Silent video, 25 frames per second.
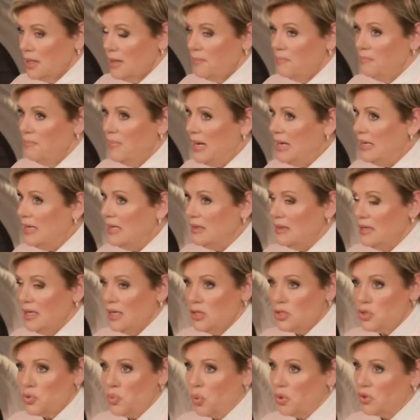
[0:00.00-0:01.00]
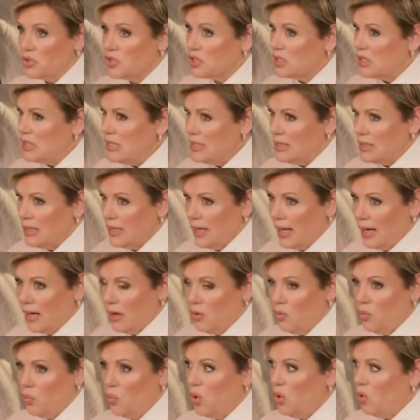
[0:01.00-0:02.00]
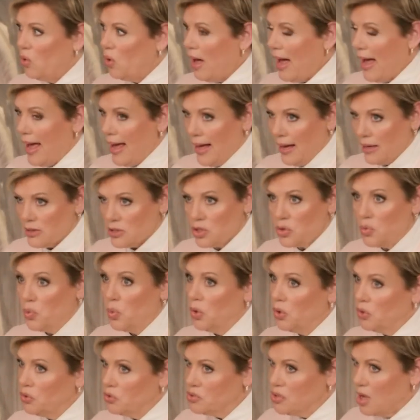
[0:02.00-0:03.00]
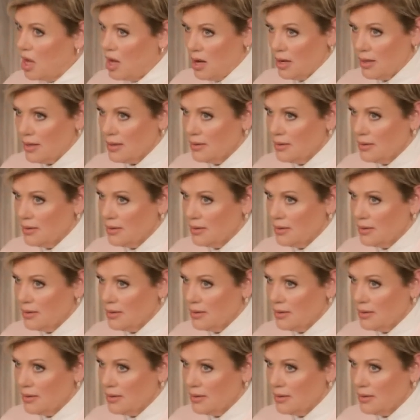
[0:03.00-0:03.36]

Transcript: Meaning this, we'll seek it out, we'll ask, we'll knock.